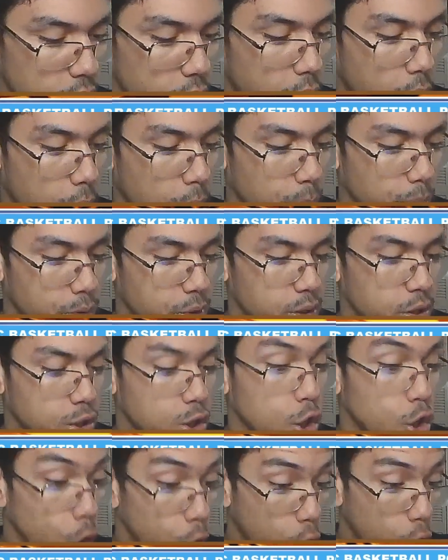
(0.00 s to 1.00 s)
Um,
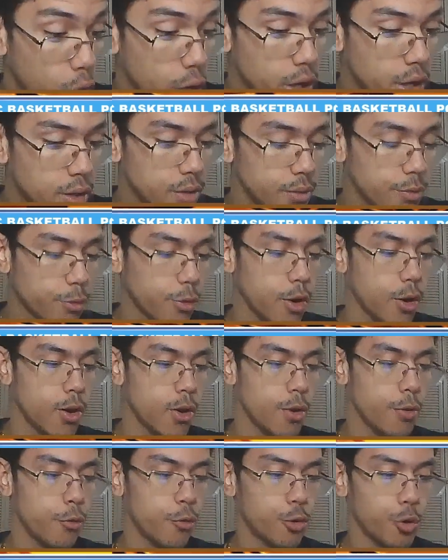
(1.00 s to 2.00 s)
Salon
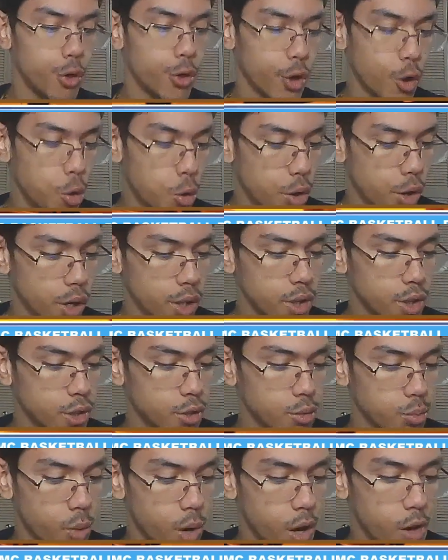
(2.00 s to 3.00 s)
for, for the Hornets
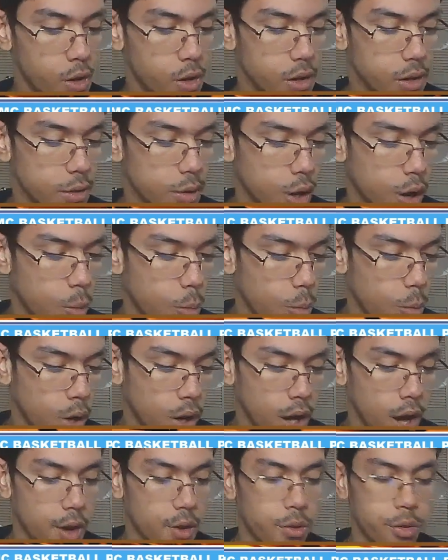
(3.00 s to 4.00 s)
as well, got,
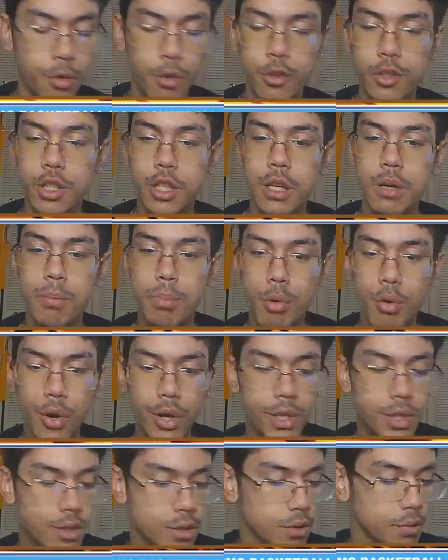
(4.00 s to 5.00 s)
got thirteen
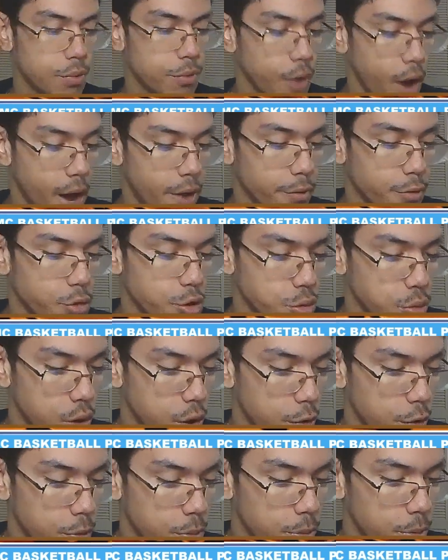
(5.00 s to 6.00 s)
points, five for
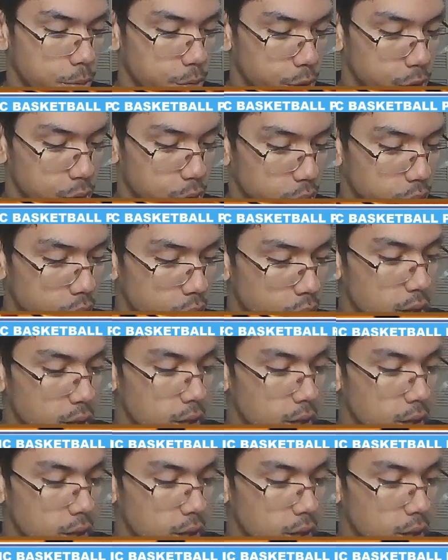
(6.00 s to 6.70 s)
twelve from the field.